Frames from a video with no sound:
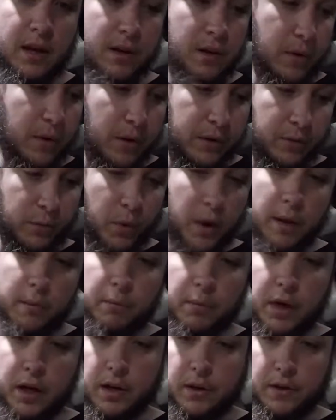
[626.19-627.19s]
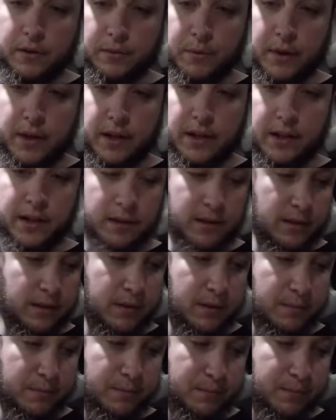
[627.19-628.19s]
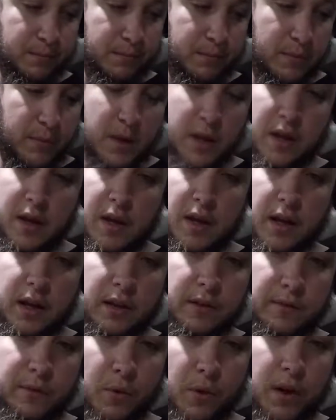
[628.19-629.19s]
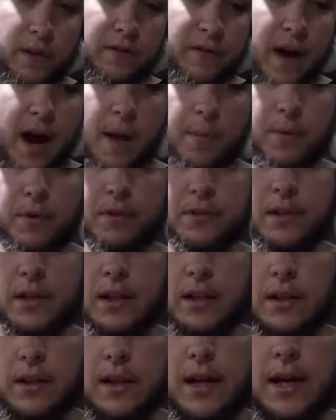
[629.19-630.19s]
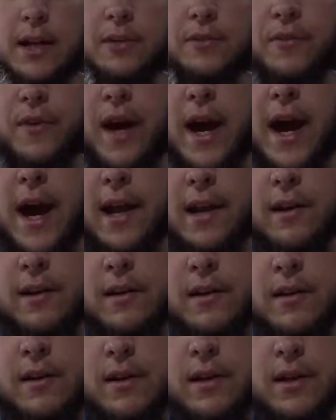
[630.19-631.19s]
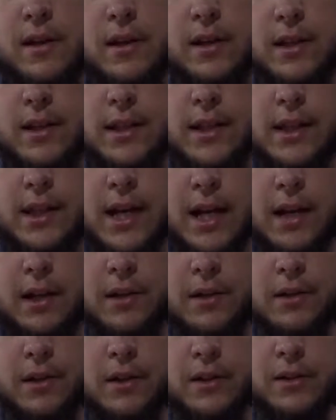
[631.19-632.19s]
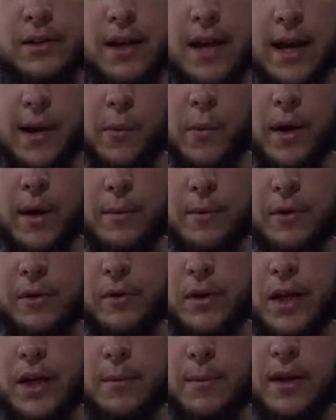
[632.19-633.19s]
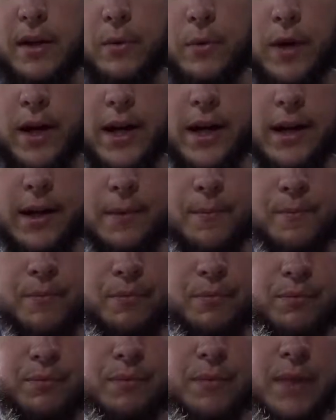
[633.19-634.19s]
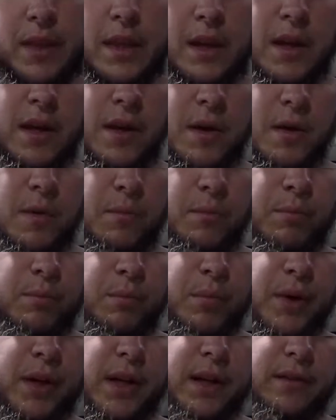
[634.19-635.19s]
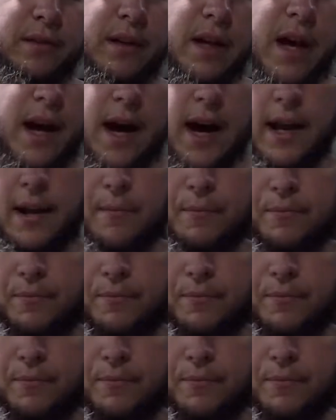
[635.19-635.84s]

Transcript: Well, it's whipped butter is what it is. It's 45% less fat. Kind of looks like whipped cream in a way, but it's not.